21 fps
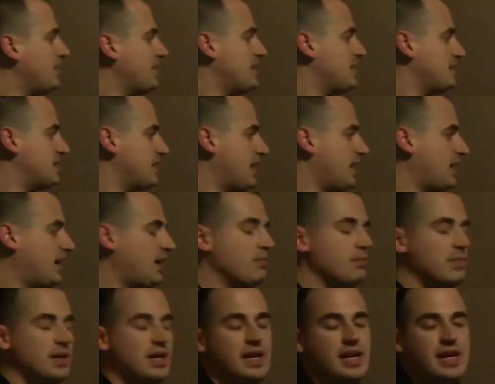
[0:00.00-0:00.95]
it set
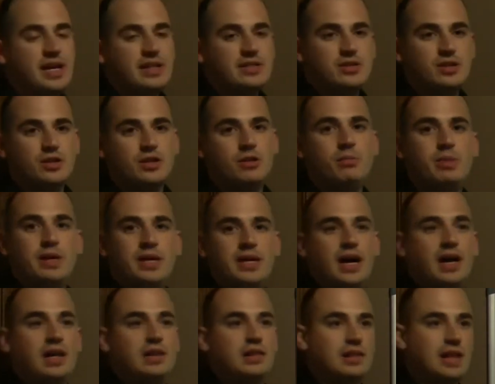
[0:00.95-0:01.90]
up, it's going to be
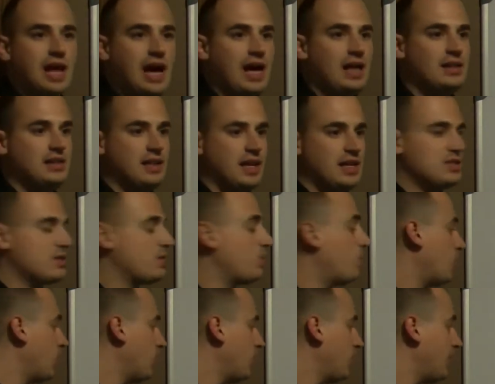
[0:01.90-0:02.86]
a lot less
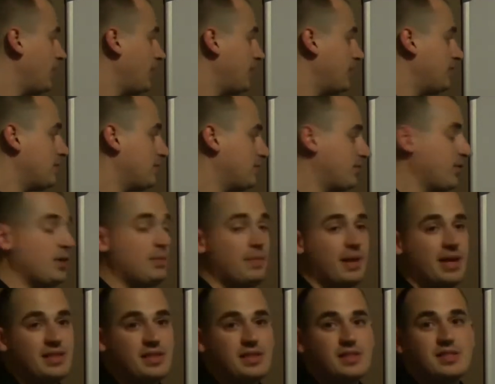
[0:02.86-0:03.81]
work than the free
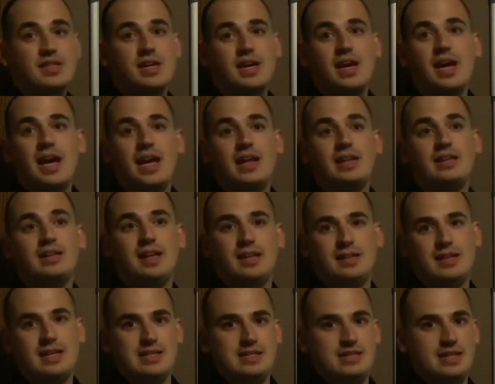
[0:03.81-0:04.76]
methods and a
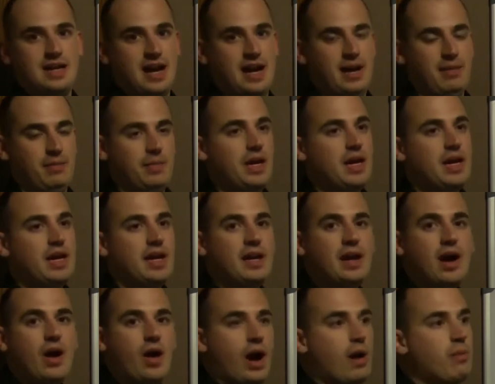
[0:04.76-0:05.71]
lot less time.
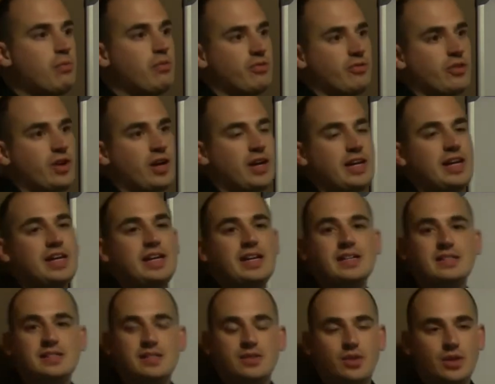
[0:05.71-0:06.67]
Now up front, it
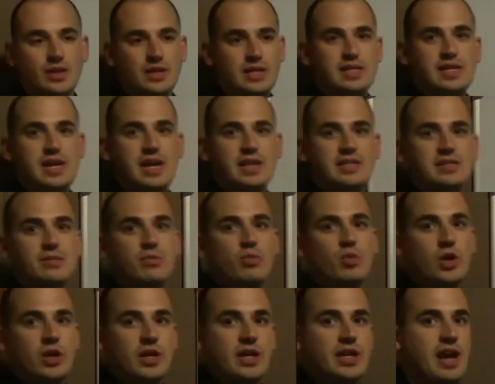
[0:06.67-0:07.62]
is going to take some
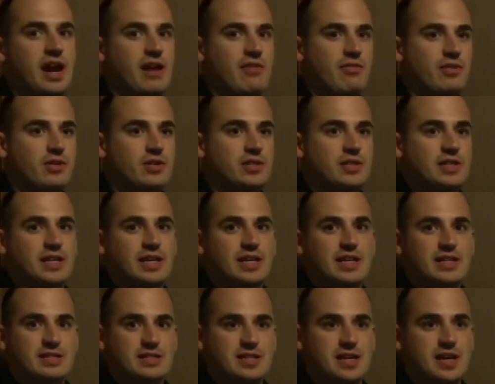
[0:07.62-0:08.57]
work and effort to get
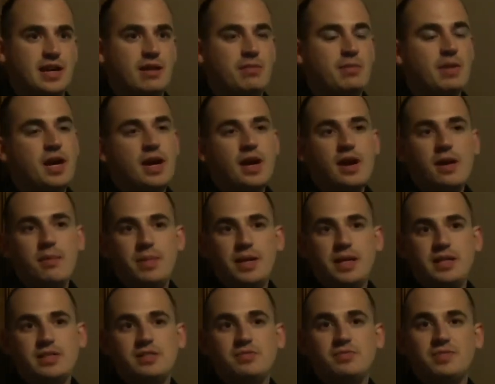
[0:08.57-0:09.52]
it set up,
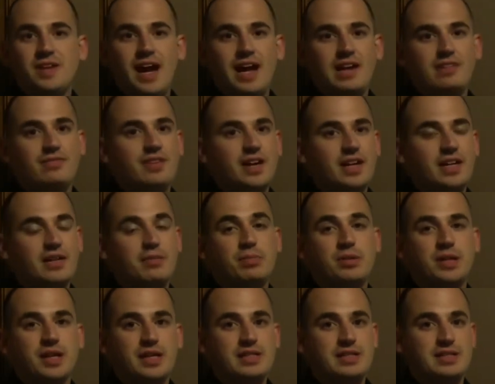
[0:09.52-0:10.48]
because you've got to find a
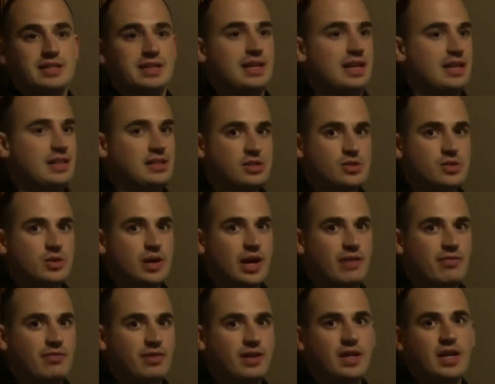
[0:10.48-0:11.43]
place to get the
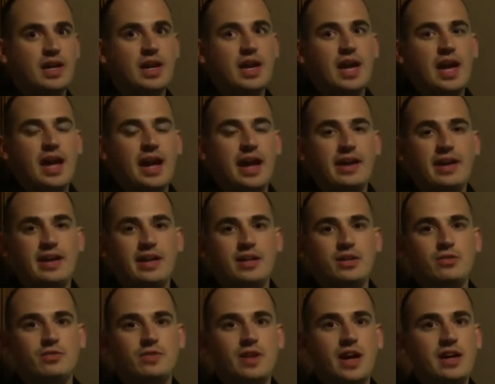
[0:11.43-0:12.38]
traffic and
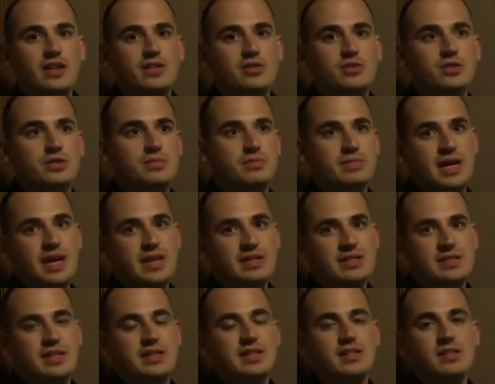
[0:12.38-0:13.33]
you've got to do some
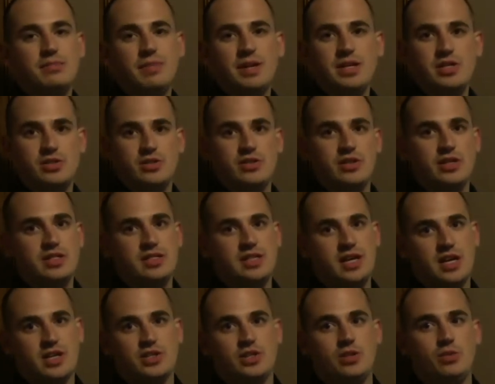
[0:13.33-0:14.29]
testing to make sure that it's
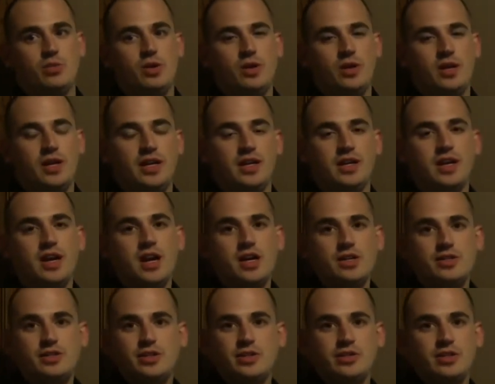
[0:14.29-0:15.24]
actually working,
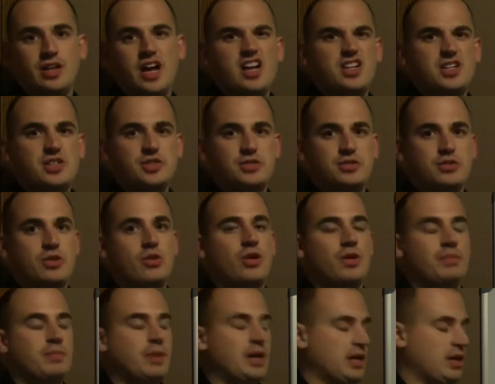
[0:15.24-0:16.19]
so you're not just
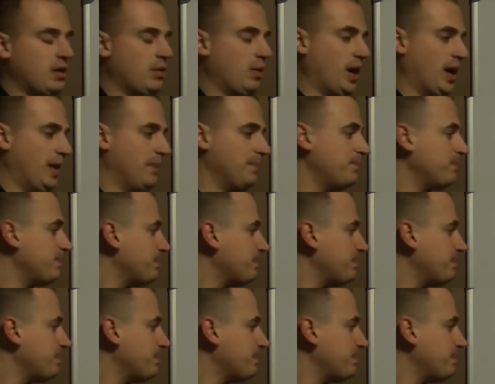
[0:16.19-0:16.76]
throwing money away.